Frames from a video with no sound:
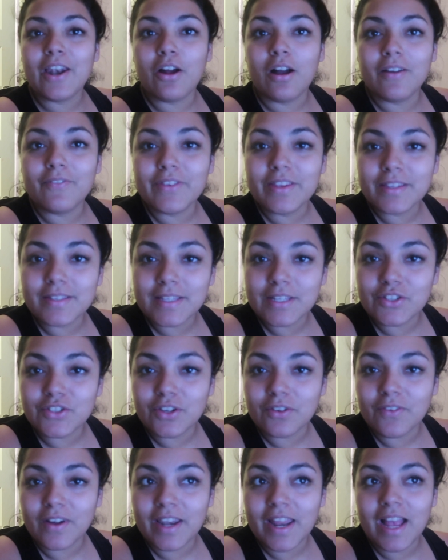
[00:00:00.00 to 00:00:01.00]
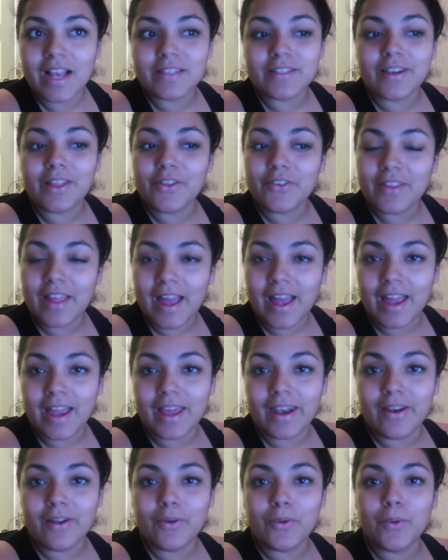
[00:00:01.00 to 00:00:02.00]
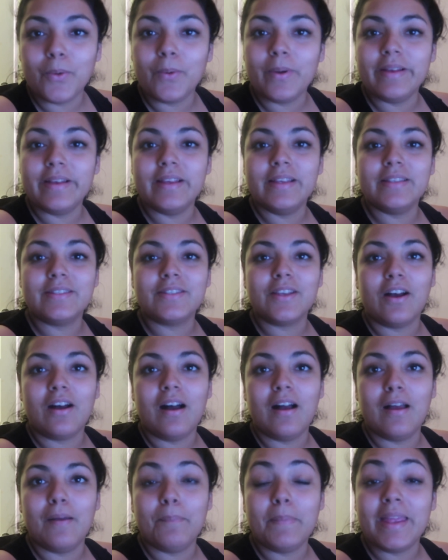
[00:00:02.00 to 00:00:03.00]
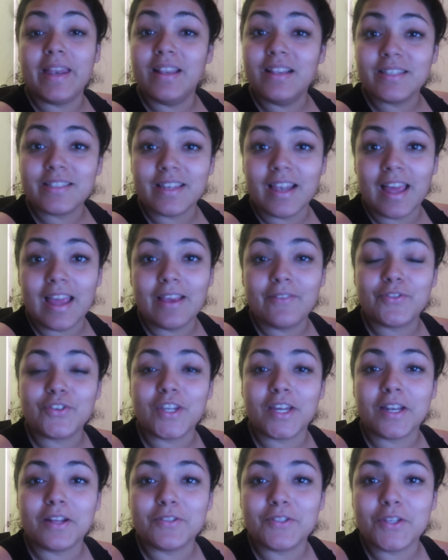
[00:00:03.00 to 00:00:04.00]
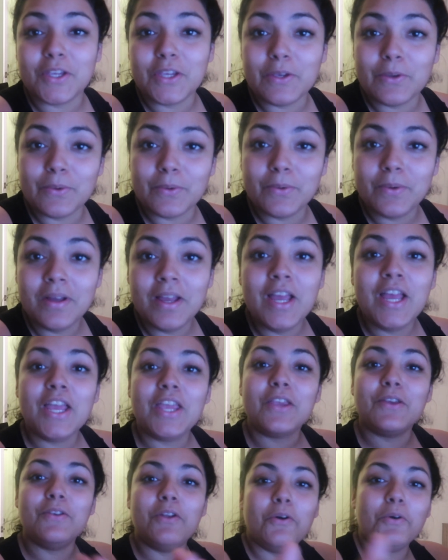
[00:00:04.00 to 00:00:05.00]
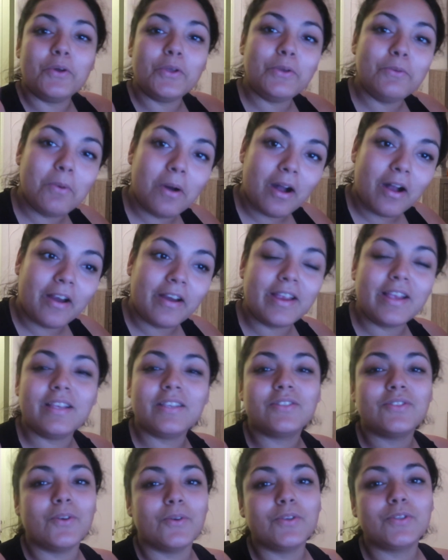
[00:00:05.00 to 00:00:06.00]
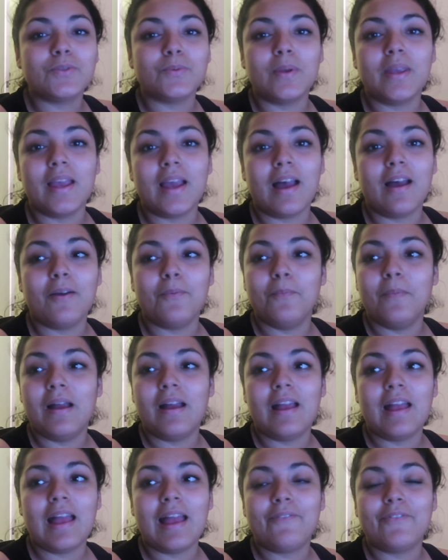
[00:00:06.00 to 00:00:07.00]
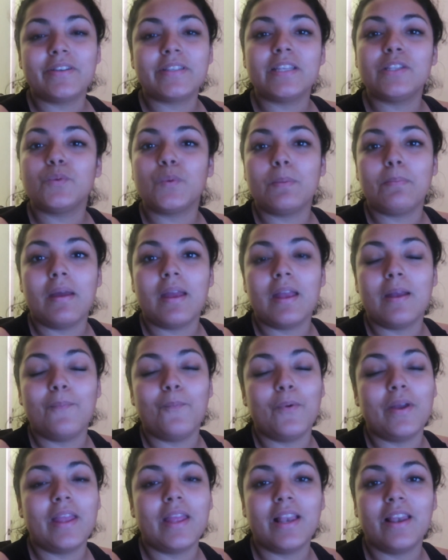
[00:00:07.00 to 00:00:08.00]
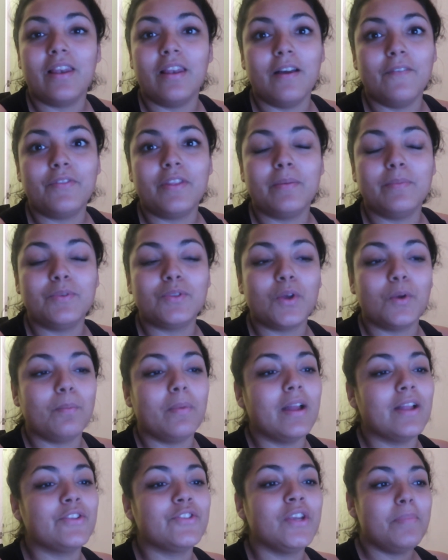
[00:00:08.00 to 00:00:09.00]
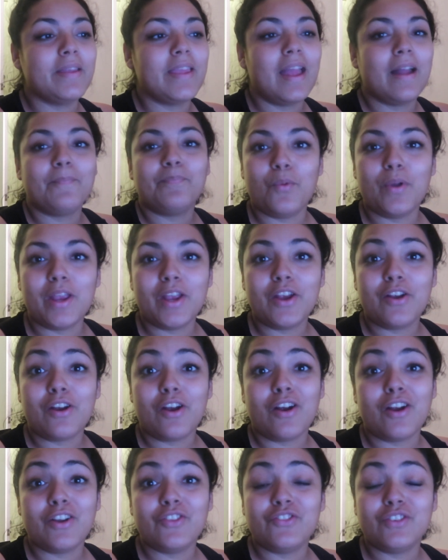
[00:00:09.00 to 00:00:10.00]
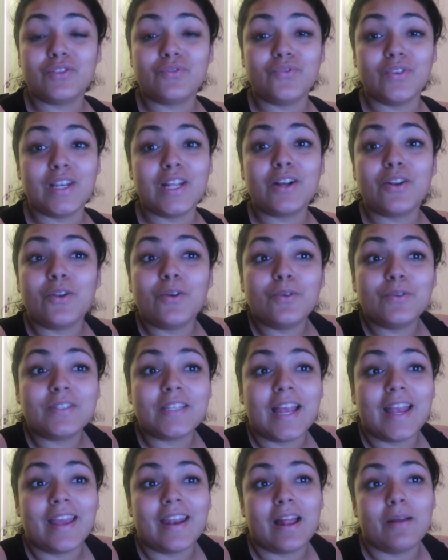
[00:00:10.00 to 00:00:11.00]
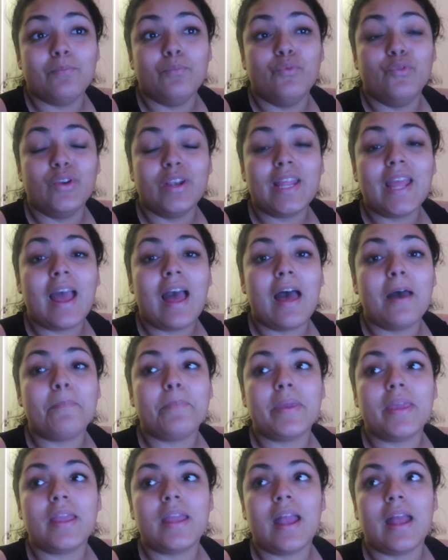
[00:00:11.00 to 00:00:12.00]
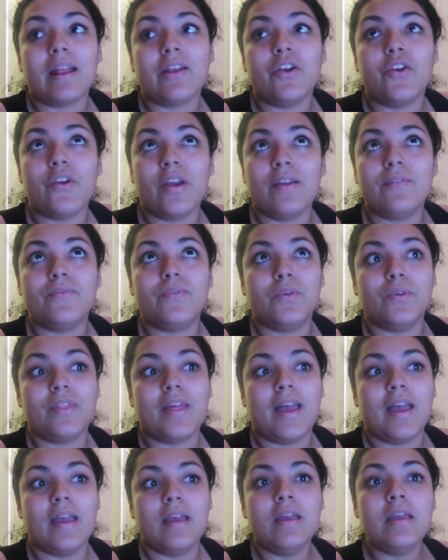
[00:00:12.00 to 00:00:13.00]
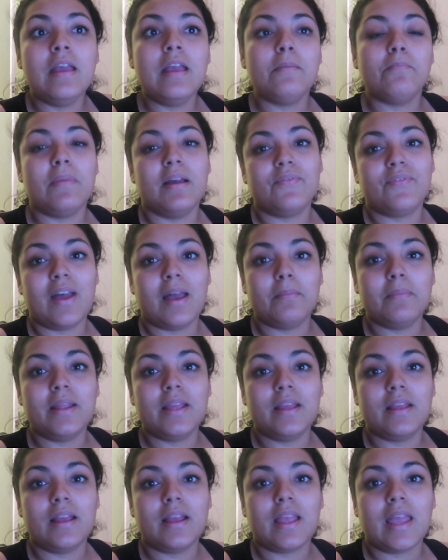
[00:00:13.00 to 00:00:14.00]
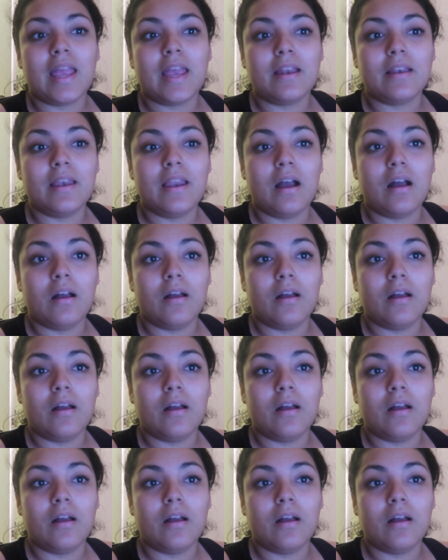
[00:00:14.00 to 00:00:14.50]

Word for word: and obviously Giovanni has another dad who is in his life. Shout out to you, you know who you are. He's so sweet. Ever since we met him, we loved him so much. But yeah, we are just really close, and I'm really happy and grateful that my family can,